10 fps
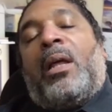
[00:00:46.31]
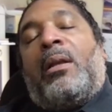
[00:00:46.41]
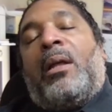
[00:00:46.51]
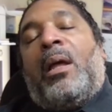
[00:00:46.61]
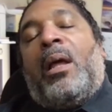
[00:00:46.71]
and
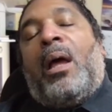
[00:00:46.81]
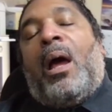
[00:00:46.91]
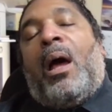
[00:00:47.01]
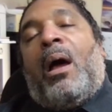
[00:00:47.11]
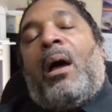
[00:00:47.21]

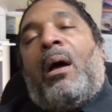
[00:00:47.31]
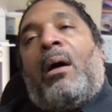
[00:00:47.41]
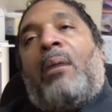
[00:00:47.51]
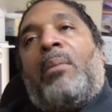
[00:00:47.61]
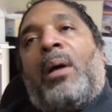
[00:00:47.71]

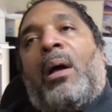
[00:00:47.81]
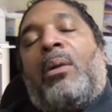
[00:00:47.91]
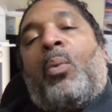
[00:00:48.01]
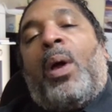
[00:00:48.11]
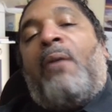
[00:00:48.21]
the
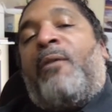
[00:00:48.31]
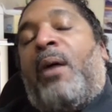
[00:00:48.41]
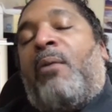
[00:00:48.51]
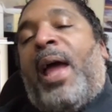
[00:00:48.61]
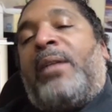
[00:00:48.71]
welfare
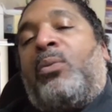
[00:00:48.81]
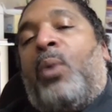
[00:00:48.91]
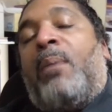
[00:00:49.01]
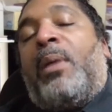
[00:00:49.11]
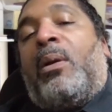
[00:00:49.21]
rights
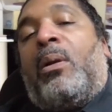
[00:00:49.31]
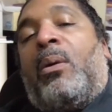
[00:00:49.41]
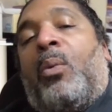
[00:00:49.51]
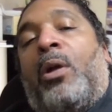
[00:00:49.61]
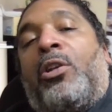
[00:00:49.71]
women
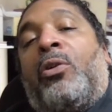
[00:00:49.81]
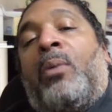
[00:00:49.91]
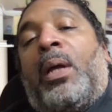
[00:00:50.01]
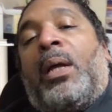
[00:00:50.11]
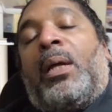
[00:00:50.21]
were
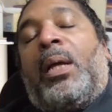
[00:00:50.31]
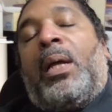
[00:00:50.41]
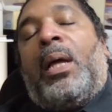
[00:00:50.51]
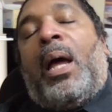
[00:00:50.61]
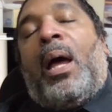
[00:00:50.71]
doing
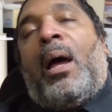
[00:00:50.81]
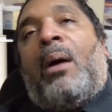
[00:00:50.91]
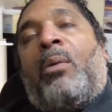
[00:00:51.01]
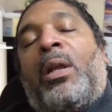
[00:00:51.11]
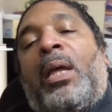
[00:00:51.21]

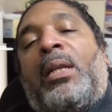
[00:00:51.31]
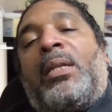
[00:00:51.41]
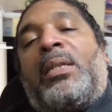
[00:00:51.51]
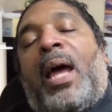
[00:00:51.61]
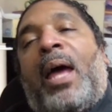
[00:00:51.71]
when he
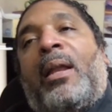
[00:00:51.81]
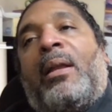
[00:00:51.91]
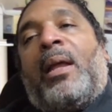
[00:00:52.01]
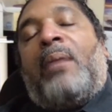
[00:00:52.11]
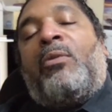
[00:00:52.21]
decided
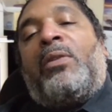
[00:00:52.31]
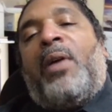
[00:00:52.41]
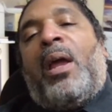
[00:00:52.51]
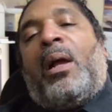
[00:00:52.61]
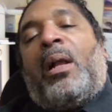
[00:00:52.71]
and was
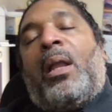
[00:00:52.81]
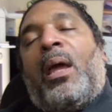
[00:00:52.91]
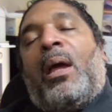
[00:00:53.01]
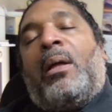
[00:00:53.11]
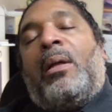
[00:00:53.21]
very
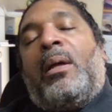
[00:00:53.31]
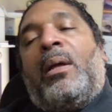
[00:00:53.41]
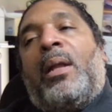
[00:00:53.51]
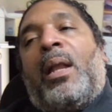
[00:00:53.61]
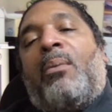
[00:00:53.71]
clear
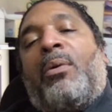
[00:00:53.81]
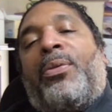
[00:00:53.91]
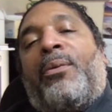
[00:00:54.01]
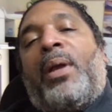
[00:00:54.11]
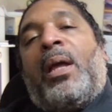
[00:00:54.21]
that there were
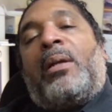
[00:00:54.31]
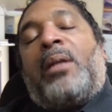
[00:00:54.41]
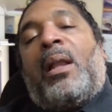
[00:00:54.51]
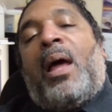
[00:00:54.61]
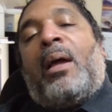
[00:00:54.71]
three
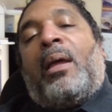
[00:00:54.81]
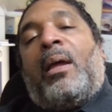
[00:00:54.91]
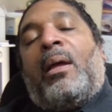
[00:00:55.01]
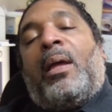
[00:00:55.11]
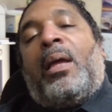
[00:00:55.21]

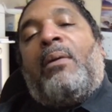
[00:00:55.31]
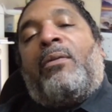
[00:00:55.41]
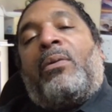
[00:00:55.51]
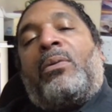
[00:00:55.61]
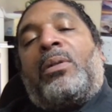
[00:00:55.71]
interlocking
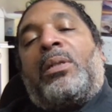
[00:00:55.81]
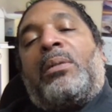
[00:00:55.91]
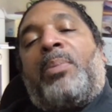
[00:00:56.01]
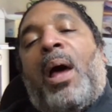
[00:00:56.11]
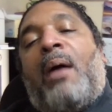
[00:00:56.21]

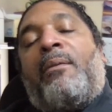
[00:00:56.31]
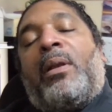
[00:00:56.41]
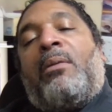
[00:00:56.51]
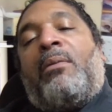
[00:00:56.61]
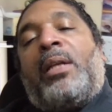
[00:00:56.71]
evils,
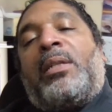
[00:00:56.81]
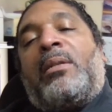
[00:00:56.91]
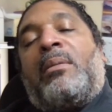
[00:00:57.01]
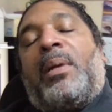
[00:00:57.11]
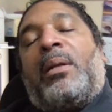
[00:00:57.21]
poverty,
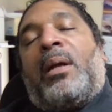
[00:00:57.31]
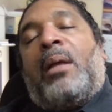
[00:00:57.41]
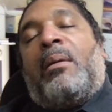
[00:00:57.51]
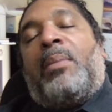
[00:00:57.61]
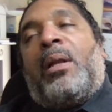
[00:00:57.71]
racism,
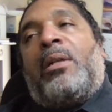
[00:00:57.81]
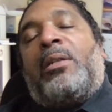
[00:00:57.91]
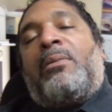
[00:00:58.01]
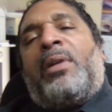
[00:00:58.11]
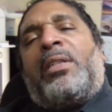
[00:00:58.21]
and
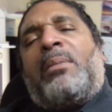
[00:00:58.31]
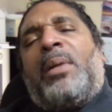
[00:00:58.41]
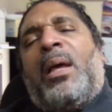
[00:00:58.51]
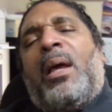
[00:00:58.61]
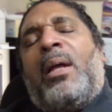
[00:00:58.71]
militarism
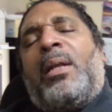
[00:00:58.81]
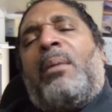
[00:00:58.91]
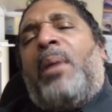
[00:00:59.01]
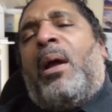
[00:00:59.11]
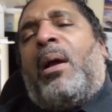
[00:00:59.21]
that
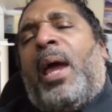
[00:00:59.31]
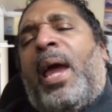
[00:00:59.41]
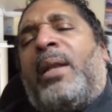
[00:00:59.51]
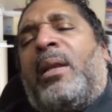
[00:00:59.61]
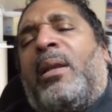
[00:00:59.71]
America
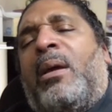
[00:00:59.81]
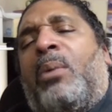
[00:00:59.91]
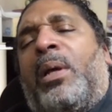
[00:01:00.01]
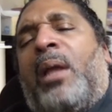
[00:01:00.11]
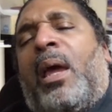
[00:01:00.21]
had to deal
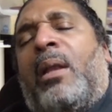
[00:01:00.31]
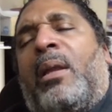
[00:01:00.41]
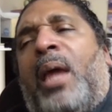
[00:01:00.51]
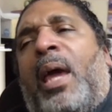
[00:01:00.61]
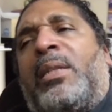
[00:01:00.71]
with.
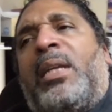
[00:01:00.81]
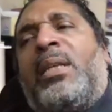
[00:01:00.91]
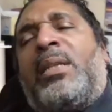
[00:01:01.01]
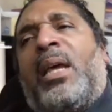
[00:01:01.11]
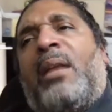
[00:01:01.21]
And as he
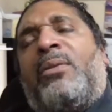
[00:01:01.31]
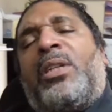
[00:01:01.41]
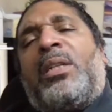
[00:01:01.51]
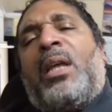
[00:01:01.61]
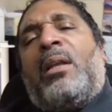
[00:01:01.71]
said, if she
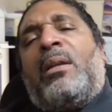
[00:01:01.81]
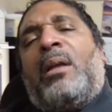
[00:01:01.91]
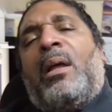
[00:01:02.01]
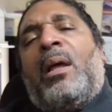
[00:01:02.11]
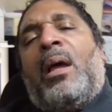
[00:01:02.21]
didn't,
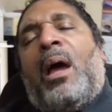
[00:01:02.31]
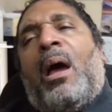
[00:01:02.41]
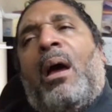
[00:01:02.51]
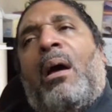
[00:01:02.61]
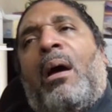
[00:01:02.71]

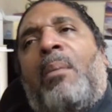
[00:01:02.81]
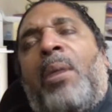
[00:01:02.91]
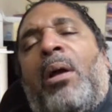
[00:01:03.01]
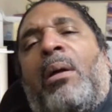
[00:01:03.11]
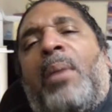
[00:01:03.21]

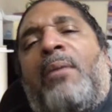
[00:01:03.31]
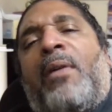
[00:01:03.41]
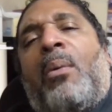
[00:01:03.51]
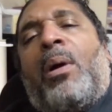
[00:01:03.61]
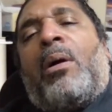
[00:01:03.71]
America may
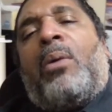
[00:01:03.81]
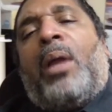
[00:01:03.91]
very well go